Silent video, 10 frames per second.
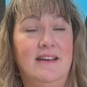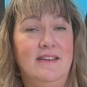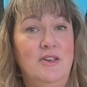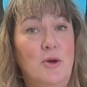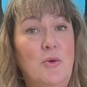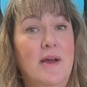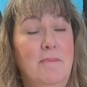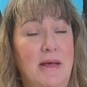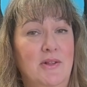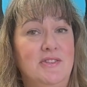no
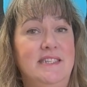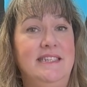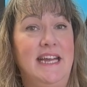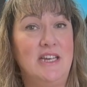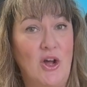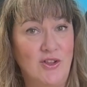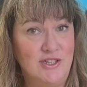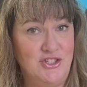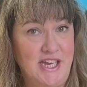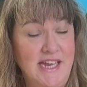melt
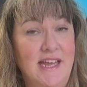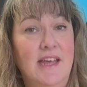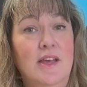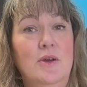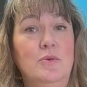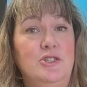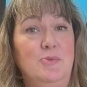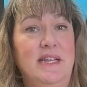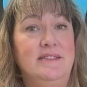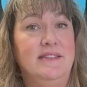technology, which
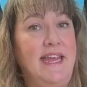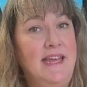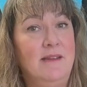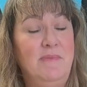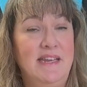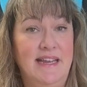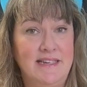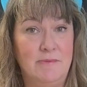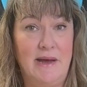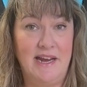means they can be
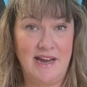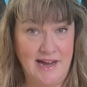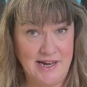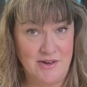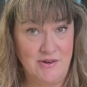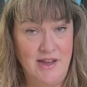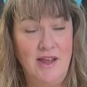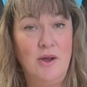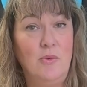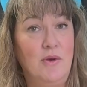nicked by an iron
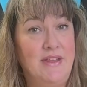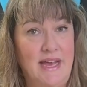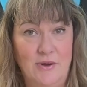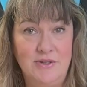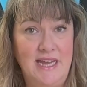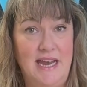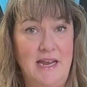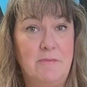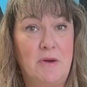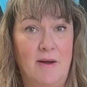without
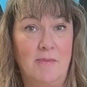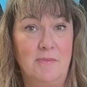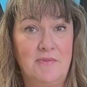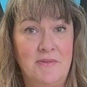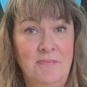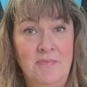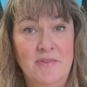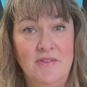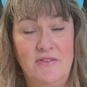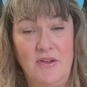any problems.
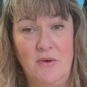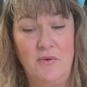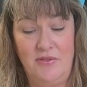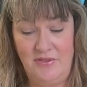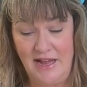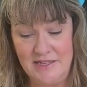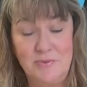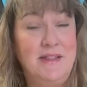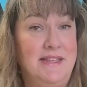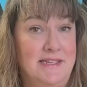So that's
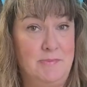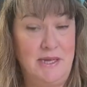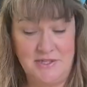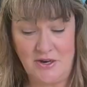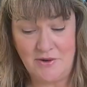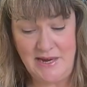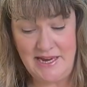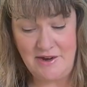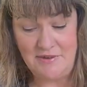what these pins are right here.